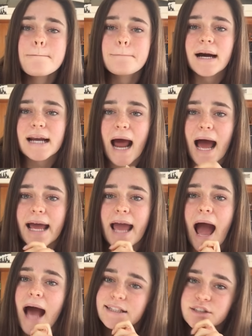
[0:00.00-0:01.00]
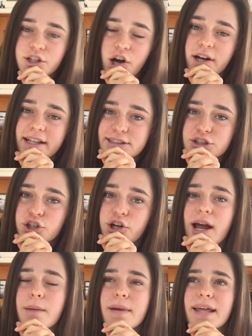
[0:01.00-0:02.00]
But I asked on
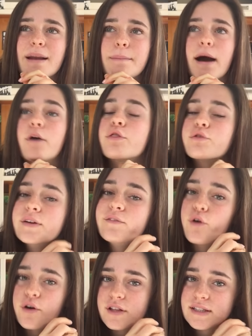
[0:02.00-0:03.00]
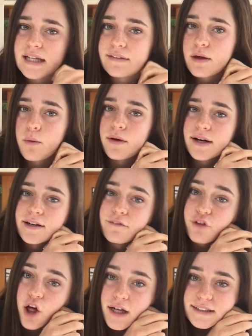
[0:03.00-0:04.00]
Instagram and about three-fourths said they wanted
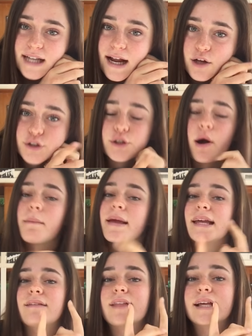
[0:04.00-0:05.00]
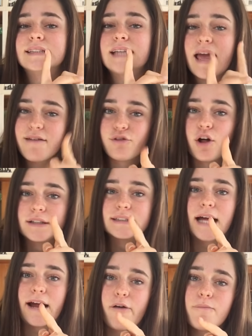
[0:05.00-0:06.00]
vlog style, so I'm making this a vlog
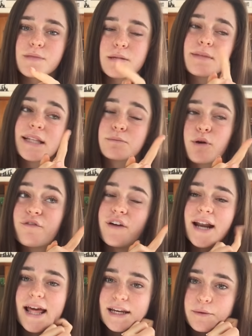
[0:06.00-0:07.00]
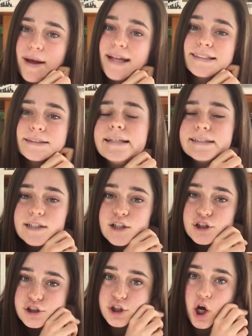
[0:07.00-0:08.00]
style. I mean, that's more fun anyways.
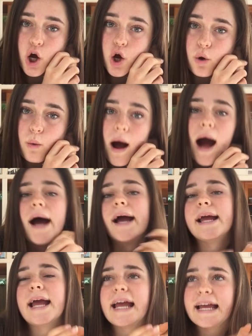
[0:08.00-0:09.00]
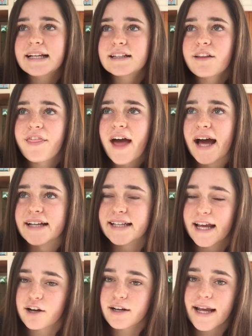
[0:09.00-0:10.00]
So I ate that
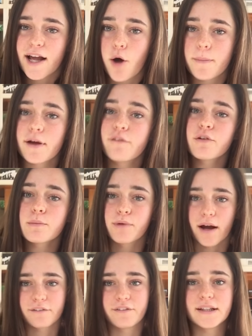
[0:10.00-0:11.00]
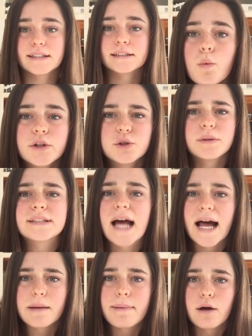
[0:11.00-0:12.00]
carrot cake oatmeal for breakfast, which was
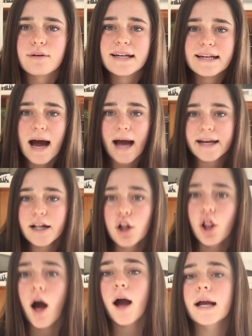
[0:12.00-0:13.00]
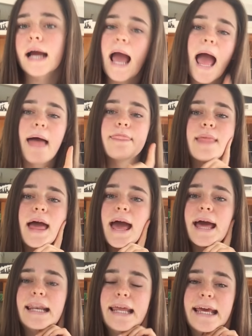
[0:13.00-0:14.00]
at about 9 o'clock, and
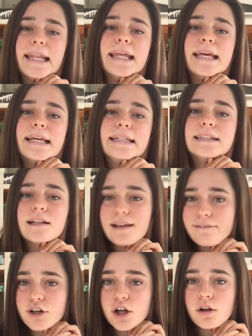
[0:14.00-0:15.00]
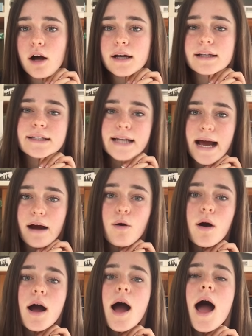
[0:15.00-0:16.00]
then it is 11 o'clock
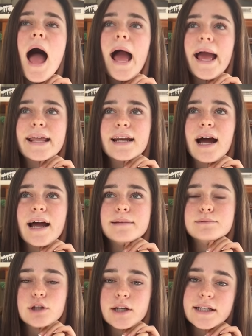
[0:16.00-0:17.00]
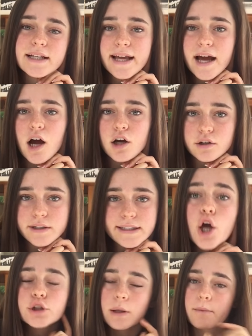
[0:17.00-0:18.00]
now and I'm starting to get hungry.
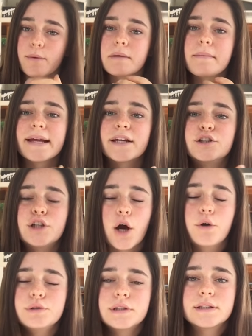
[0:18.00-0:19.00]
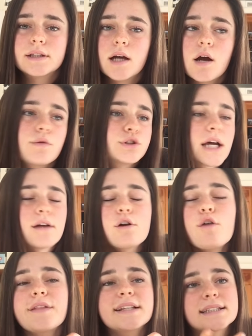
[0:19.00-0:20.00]
So I'm going to make toast I don't
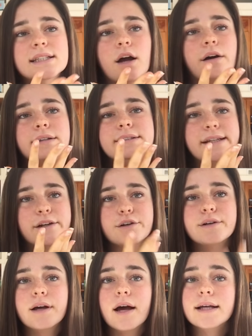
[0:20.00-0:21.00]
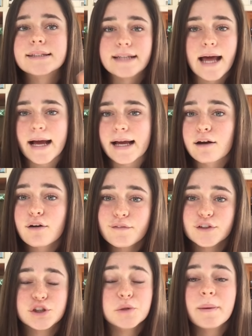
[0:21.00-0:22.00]
know if this is considered a snack. I don't know if
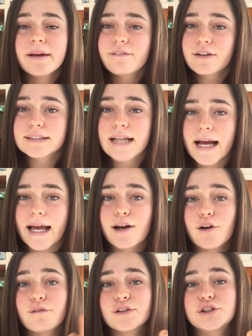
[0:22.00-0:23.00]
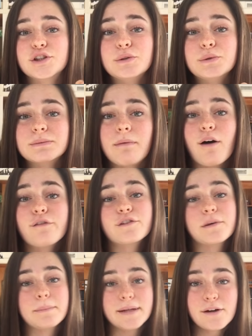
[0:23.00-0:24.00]
it's too big for a snack. I don't know if it's too small for
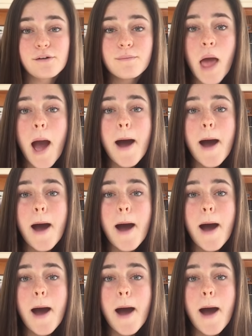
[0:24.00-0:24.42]
a meal.